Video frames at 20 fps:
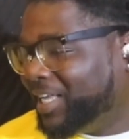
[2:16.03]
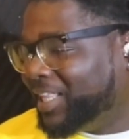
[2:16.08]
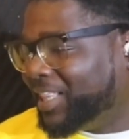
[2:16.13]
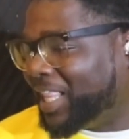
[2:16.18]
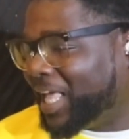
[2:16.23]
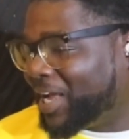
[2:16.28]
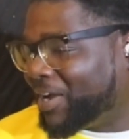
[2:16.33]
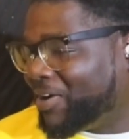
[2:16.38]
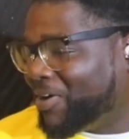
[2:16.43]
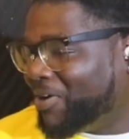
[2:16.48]

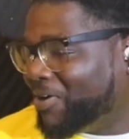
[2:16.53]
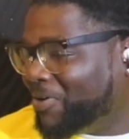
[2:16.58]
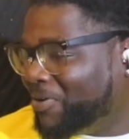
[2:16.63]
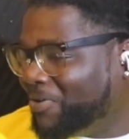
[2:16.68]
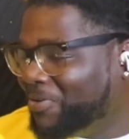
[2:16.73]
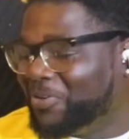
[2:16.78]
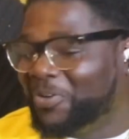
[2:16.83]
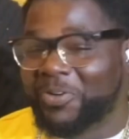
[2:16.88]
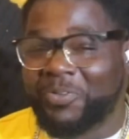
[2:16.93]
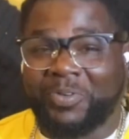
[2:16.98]
Let go.
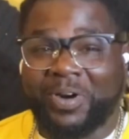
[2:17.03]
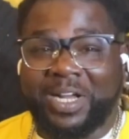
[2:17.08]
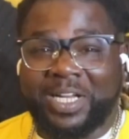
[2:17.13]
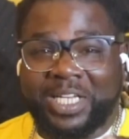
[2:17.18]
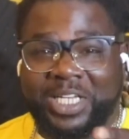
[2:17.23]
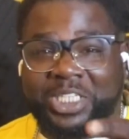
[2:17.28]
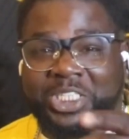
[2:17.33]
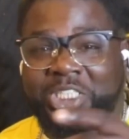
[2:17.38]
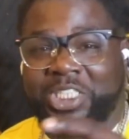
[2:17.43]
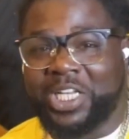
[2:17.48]
Run
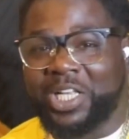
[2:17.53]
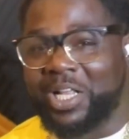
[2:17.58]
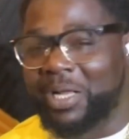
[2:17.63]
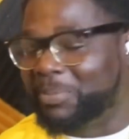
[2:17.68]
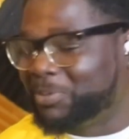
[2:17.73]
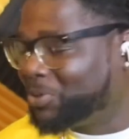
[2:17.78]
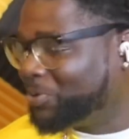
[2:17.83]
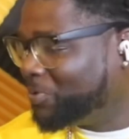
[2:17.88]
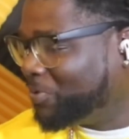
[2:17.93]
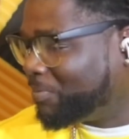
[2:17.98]
this shit up
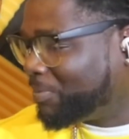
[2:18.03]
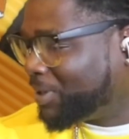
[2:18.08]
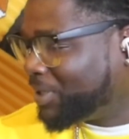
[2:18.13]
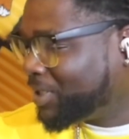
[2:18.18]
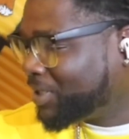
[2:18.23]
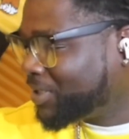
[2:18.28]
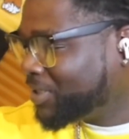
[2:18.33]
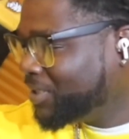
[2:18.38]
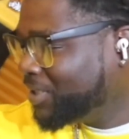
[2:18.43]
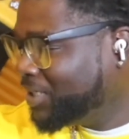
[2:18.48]
too, my
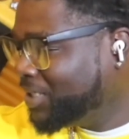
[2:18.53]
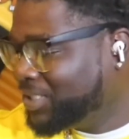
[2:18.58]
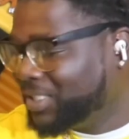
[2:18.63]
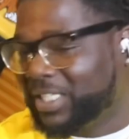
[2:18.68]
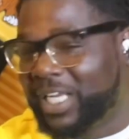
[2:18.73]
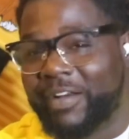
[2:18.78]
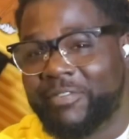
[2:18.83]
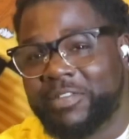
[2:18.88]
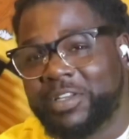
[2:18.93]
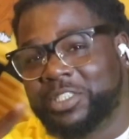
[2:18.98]
nigga.
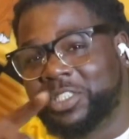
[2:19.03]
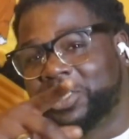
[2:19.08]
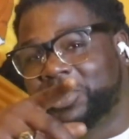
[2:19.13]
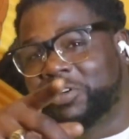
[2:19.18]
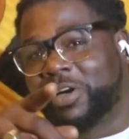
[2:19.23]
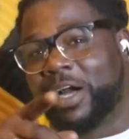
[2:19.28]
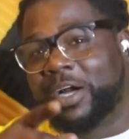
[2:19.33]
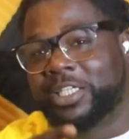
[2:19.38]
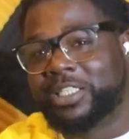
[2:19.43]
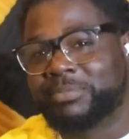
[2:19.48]
Definitely
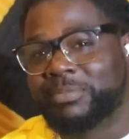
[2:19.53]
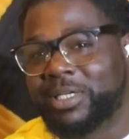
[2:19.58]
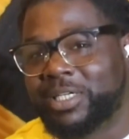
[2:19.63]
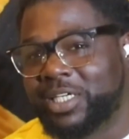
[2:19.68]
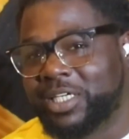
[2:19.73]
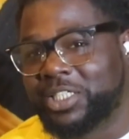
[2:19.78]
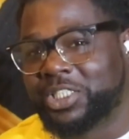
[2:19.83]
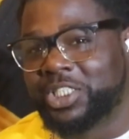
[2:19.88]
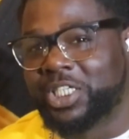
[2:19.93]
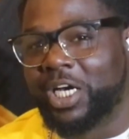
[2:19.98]
subscribe to my
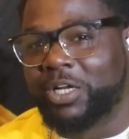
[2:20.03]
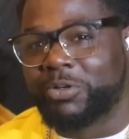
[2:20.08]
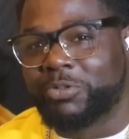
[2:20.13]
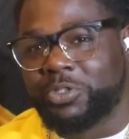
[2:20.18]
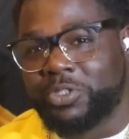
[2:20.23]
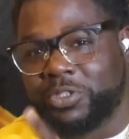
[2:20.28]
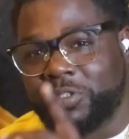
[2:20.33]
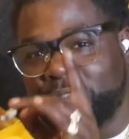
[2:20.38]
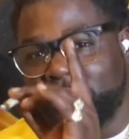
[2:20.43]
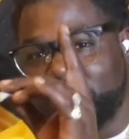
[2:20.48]
nigga channel
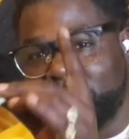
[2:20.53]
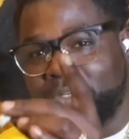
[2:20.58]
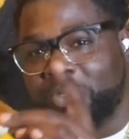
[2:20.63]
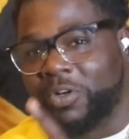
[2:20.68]
too.